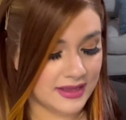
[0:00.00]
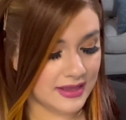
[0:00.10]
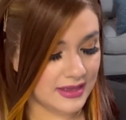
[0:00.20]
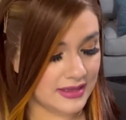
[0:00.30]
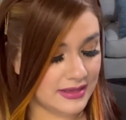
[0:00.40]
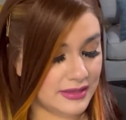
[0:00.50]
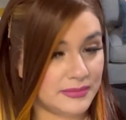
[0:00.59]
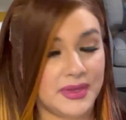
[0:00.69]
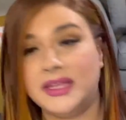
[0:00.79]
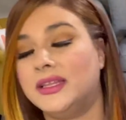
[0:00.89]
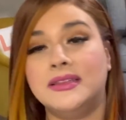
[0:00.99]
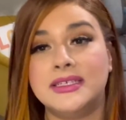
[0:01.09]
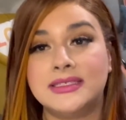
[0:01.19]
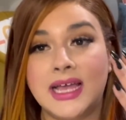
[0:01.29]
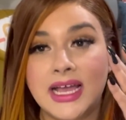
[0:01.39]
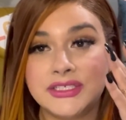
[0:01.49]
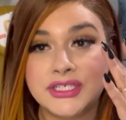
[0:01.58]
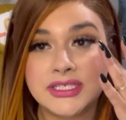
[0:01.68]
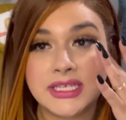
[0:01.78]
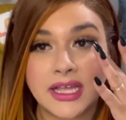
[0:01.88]
And then these
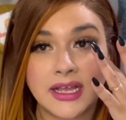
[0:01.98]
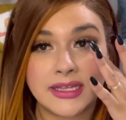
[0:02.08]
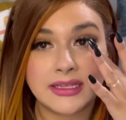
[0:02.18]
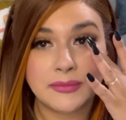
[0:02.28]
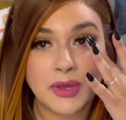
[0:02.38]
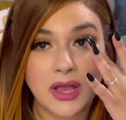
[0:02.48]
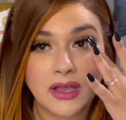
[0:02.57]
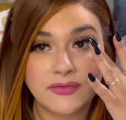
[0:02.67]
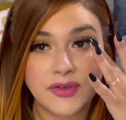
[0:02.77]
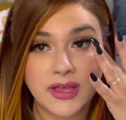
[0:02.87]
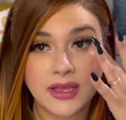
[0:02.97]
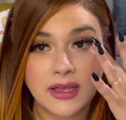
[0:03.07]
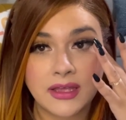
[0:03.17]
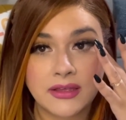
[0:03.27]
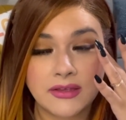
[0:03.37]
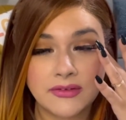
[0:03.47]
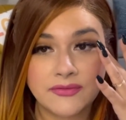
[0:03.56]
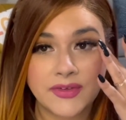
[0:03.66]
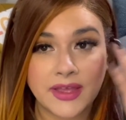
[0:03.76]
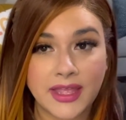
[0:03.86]
lashes, I got them off of
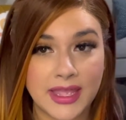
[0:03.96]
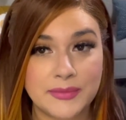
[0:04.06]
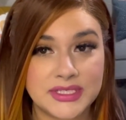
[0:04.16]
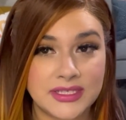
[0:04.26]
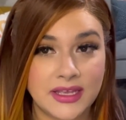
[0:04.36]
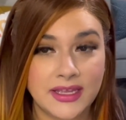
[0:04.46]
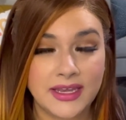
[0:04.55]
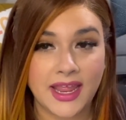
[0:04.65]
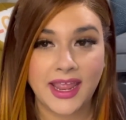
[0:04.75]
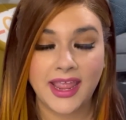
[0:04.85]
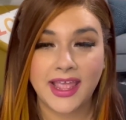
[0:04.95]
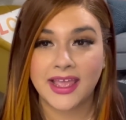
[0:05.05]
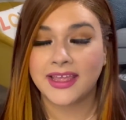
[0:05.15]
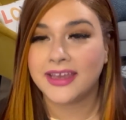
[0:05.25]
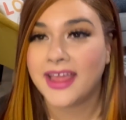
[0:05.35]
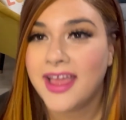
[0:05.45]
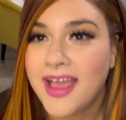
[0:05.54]
Amazon and